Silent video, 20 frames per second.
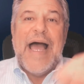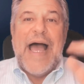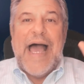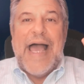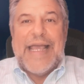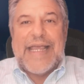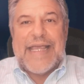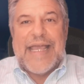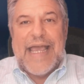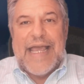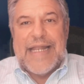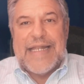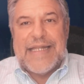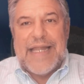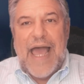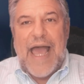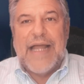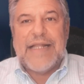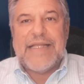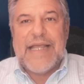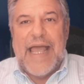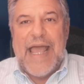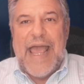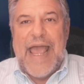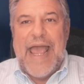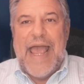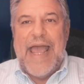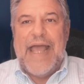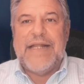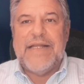I cannot
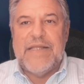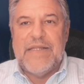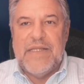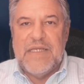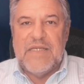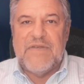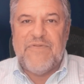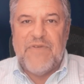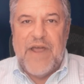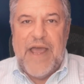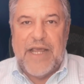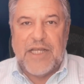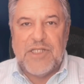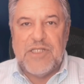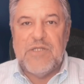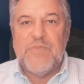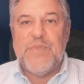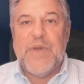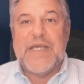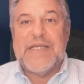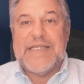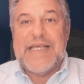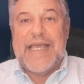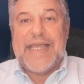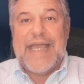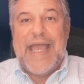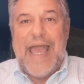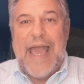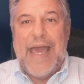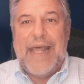add these fractions because I
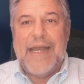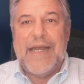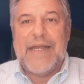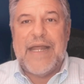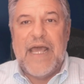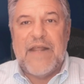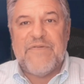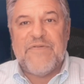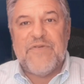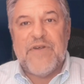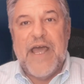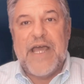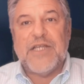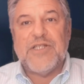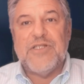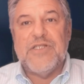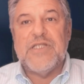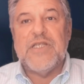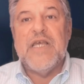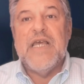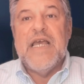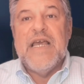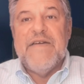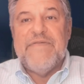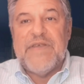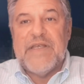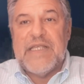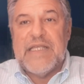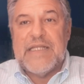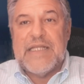cannot add fractions
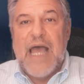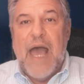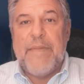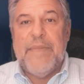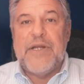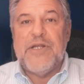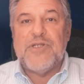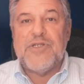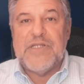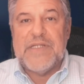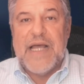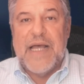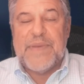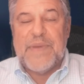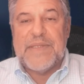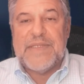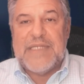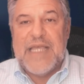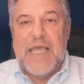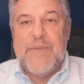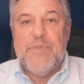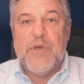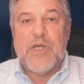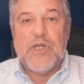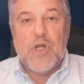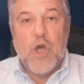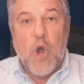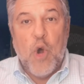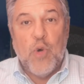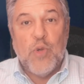if the denominator is not the same. You
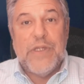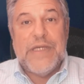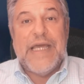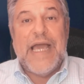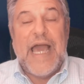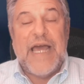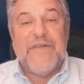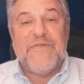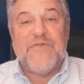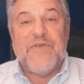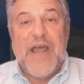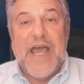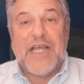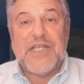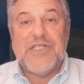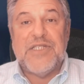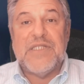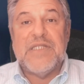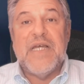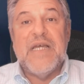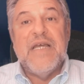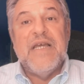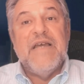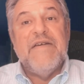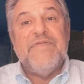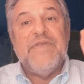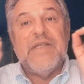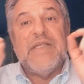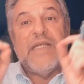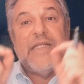can only add fractions
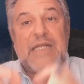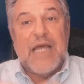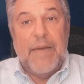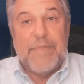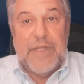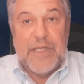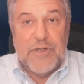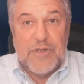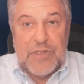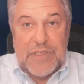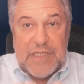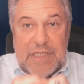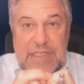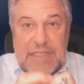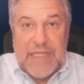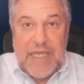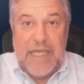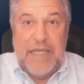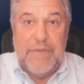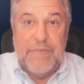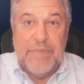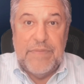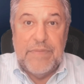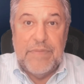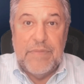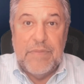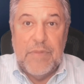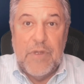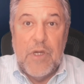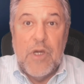if the denominator is the same.
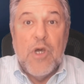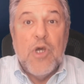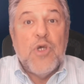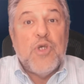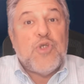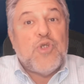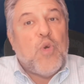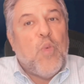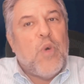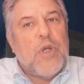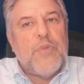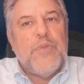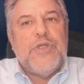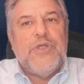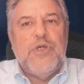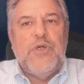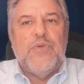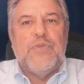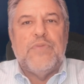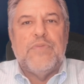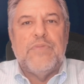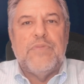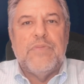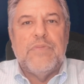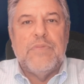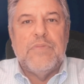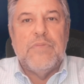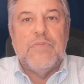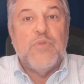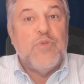So what do?
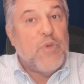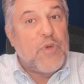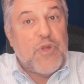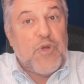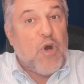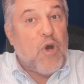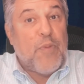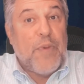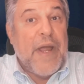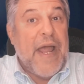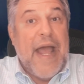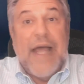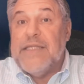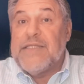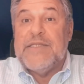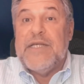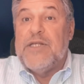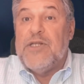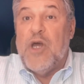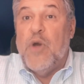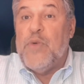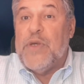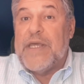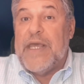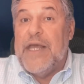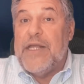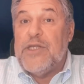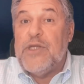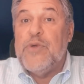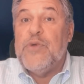We throw up our hands and say, no, we
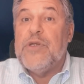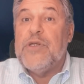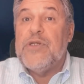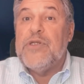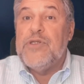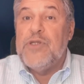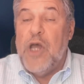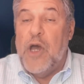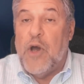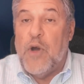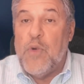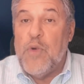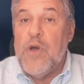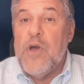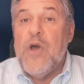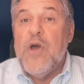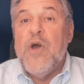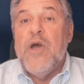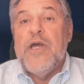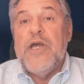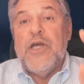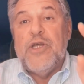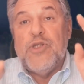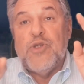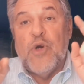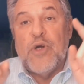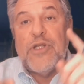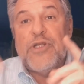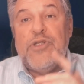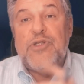can't do it? No. In
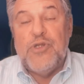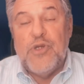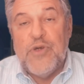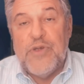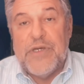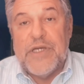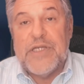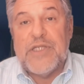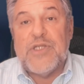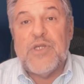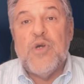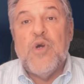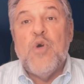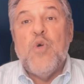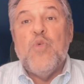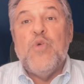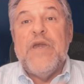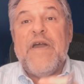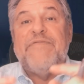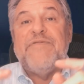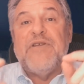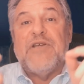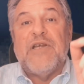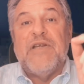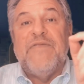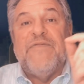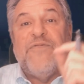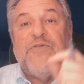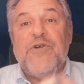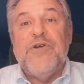order to do this, we have to
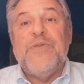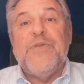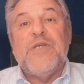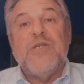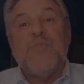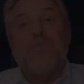convert this